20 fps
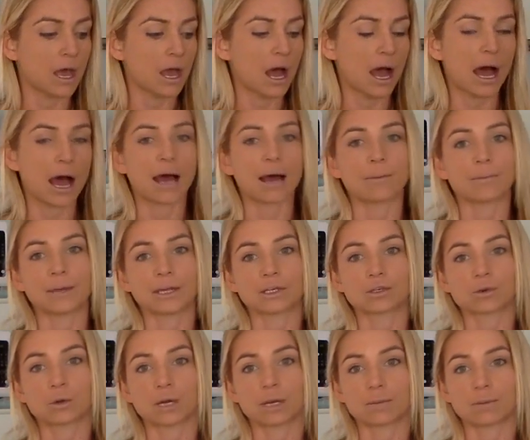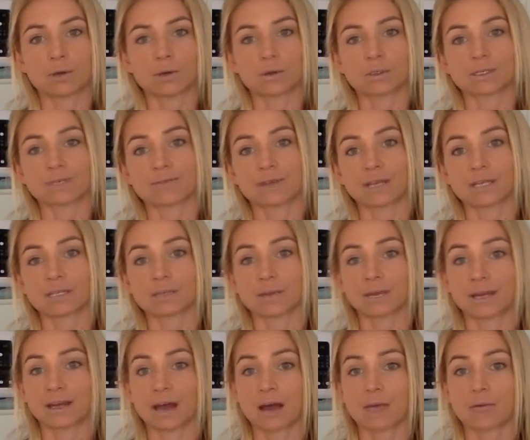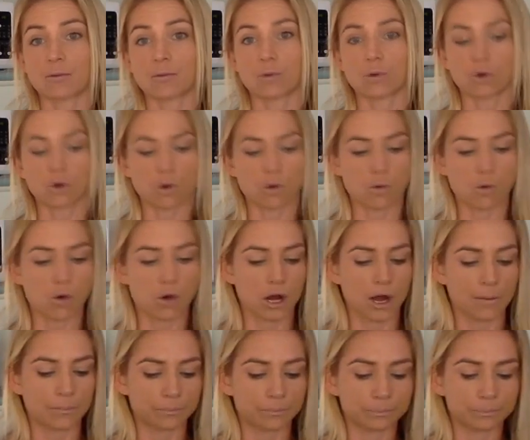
and 20 mils of unsweetened almond milk or water.